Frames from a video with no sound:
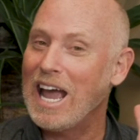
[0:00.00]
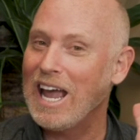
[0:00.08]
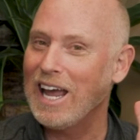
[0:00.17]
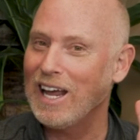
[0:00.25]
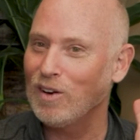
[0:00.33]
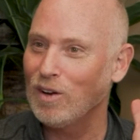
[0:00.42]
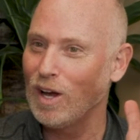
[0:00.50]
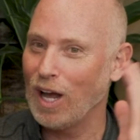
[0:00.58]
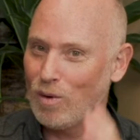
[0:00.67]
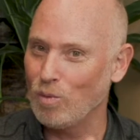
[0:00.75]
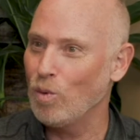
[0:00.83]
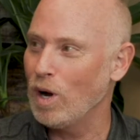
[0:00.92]
and
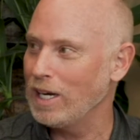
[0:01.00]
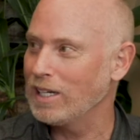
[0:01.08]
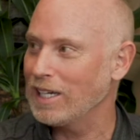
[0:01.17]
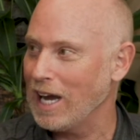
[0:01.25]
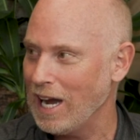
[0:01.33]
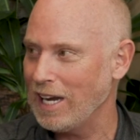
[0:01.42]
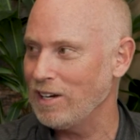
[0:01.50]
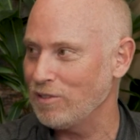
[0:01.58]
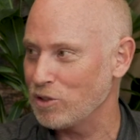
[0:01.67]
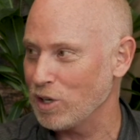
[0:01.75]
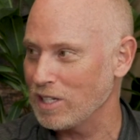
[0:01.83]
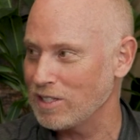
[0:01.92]
and what kind
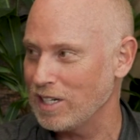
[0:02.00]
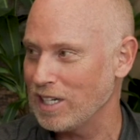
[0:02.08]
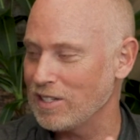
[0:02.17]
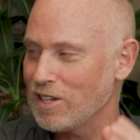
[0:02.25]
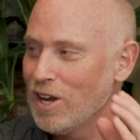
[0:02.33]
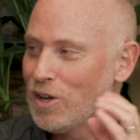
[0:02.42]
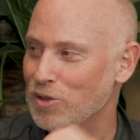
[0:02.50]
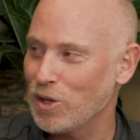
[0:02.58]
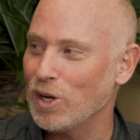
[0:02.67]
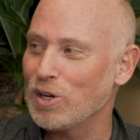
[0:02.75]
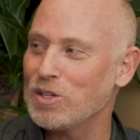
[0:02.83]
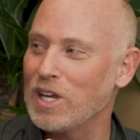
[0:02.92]
of trust it is. So
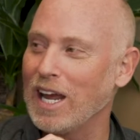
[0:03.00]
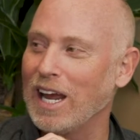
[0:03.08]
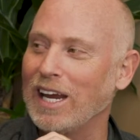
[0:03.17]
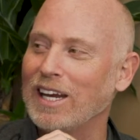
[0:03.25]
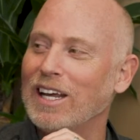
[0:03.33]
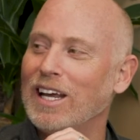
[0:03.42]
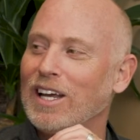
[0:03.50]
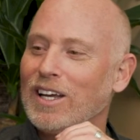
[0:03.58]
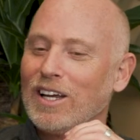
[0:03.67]
you're saying